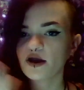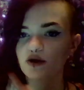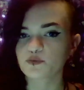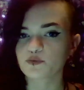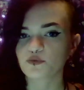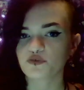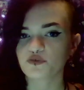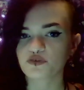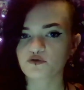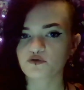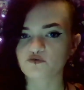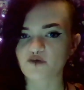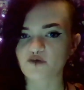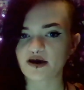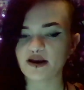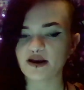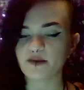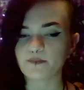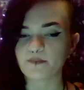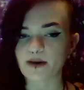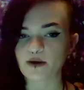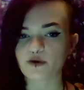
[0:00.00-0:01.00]
and with the
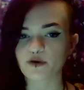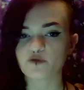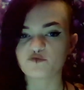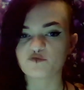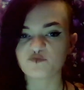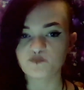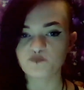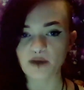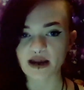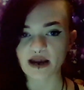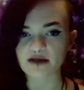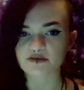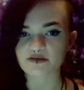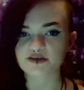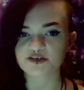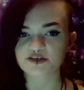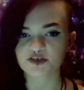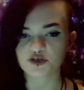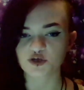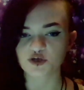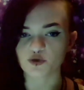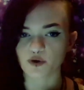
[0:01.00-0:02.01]
right amount of
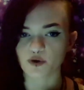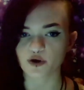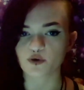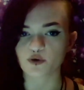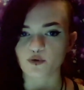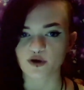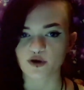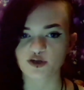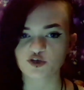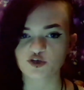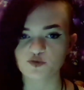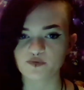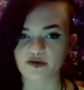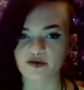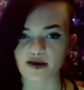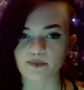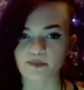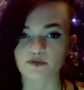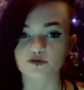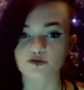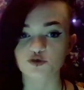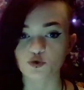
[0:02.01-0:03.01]
balance, you are going to
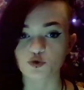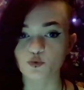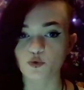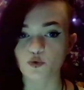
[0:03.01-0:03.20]
be able